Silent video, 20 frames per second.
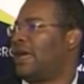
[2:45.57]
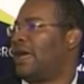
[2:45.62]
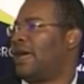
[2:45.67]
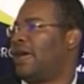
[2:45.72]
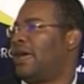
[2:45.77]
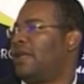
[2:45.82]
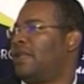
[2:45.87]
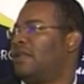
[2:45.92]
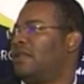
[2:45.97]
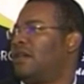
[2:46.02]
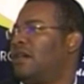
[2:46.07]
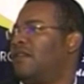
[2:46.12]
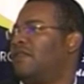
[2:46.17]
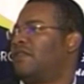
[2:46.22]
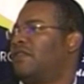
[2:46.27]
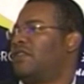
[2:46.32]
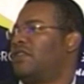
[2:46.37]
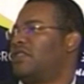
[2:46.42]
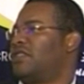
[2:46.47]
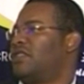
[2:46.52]
And
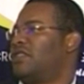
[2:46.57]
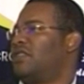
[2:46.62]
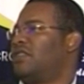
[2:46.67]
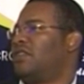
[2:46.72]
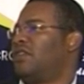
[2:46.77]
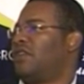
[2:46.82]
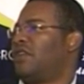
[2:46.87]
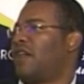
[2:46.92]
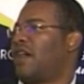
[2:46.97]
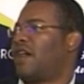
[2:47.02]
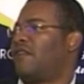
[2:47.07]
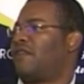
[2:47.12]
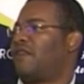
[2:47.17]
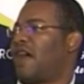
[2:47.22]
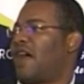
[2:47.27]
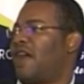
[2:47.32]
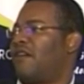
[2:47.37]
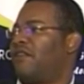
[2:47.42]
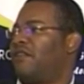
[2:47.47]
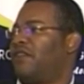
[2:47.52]
of course, now you have
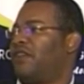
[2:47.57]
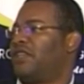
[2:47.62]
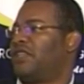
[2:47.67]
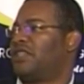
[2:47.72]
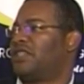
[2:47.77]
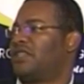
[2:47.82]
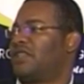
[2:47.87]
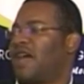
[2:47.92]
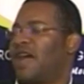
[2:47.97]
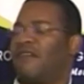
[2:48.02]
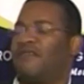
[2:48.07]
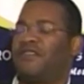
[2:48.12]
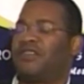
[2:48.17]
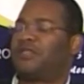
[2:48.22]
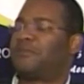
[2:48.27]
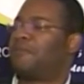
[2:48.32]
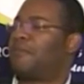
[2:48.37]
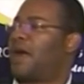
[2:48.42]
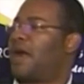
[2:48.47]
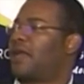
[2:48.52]
the
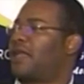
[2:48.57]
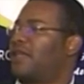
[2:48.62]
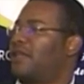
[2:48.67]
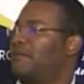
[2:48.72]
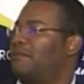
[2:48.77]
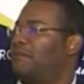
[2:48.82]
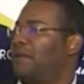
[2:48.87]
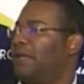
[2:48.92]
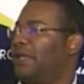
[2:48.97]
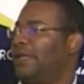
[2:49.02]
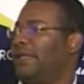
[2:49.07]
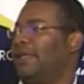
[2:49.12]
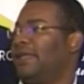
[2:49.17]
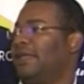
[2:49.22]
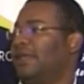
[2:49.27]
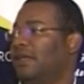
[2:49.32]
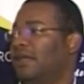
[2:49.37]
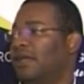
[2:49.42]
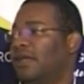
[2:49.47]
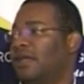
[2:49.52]
average market
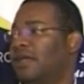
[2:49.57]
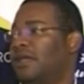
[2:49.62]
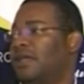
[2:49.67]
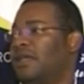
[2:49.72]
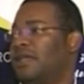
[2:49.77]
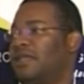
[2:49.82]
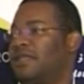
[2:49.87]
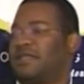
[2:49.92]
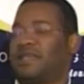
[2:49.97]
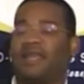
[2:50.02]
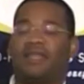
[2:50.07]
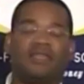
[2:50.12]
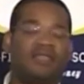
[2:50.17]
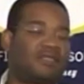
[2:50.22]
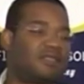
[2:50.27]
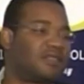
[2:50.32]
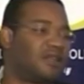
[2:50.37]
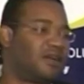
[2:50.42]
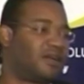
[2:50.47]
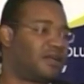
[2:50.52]
PE is at
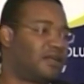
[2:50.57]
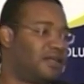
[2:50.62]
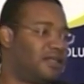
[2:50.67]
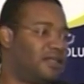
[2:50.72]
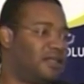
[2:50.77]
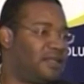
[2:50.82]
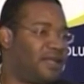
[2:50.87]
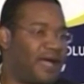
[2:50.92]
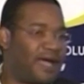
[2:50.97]
historical